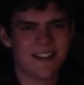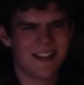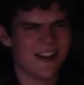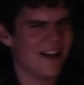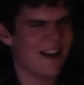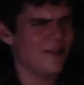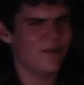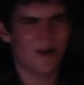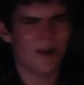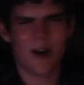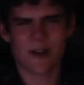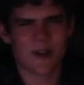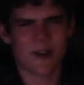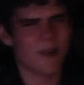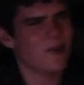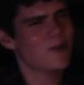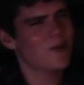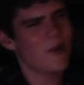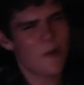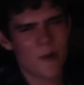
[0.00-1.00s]
I walked on
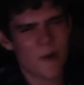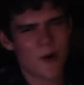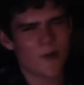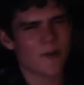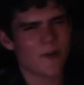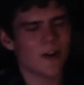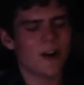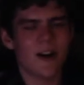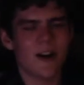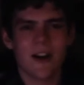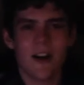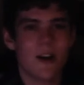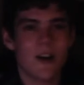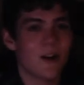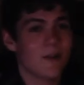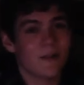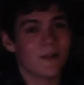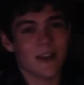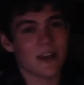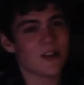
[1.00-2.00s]
the treadmill for
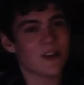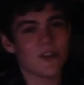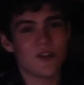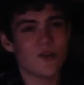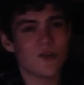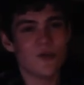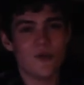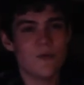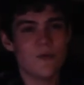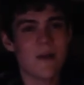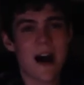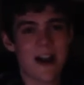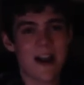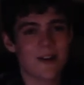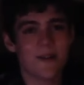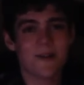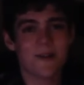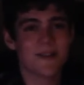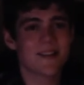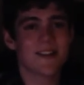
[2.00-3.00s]
like two
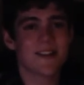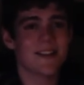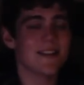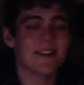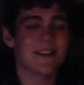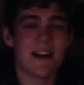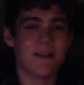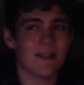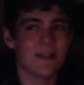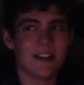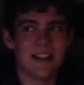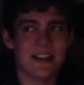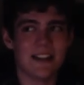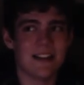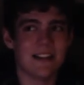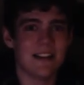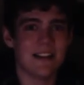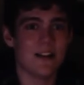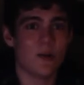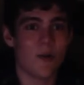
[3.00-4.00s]
miles because I really
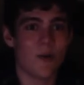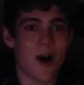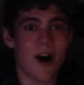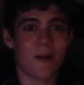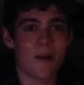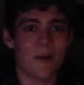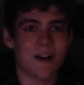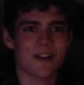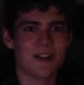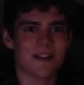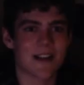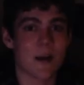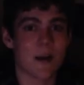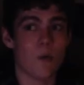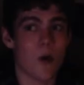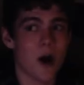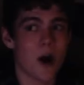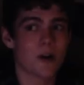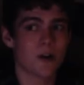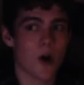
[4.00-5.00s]
didn't need to walk much because I
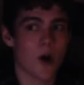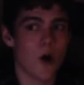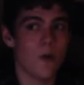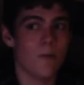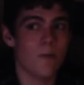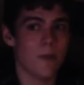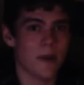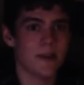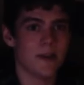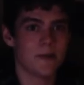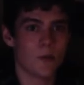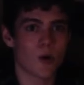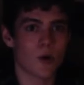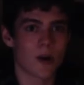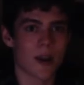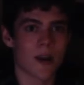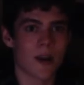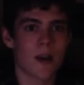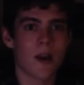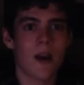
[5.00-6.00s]
walked home this
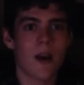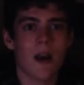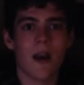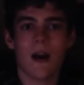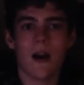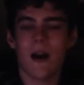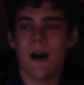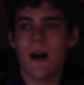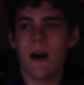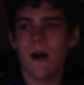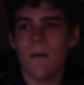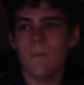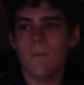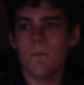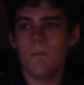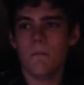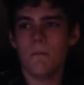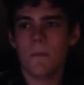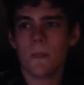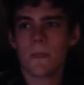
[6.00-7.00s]
morning.
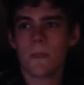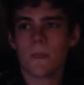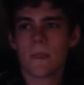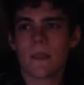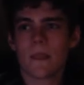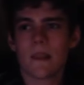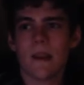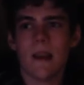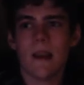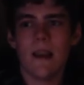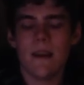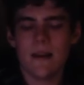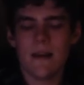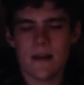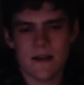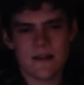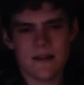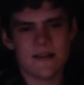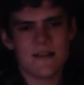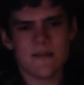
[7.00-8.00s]
Um,
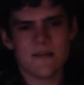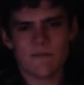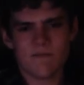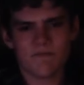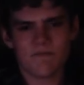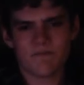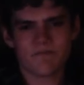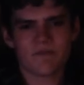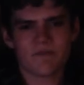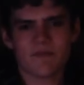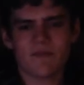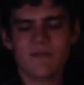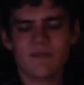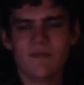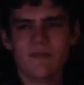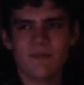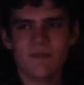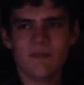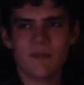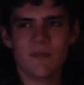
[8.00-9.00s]
and
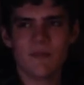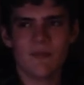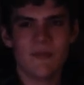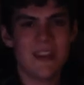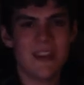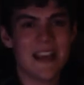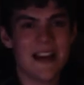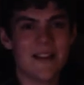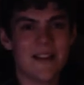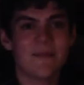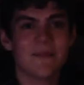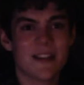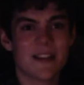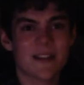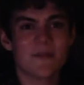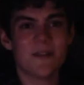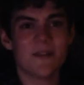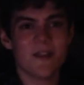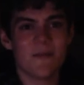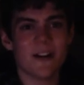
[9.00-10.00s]
yeah,
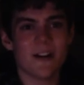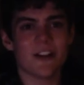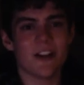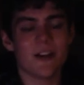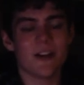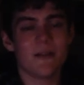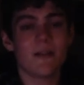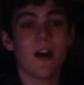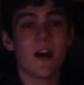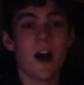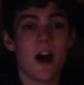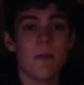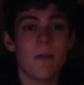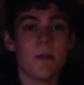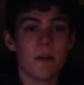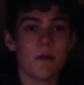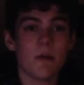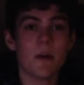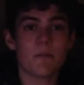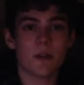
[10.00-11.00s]
that's pretty much it. Um,
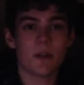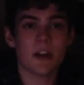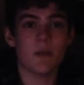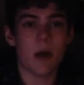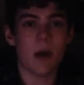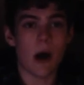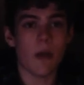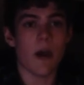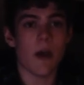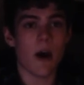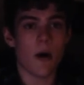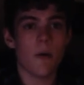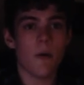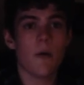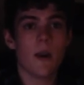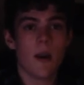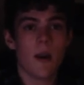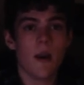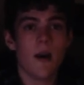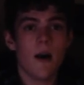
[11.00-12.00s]
it went pretty well though.
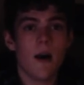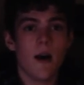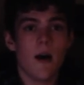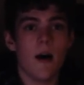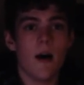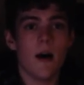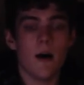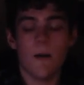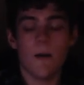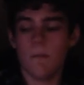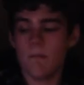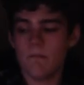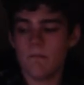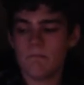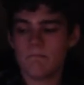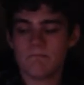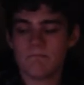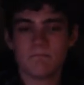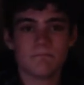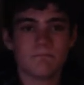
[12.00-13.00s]

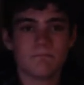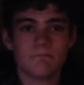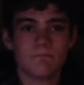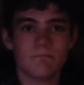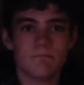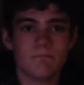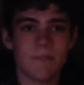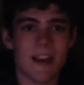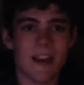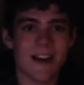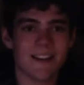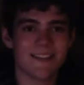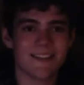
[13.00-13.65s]
Um, yeah.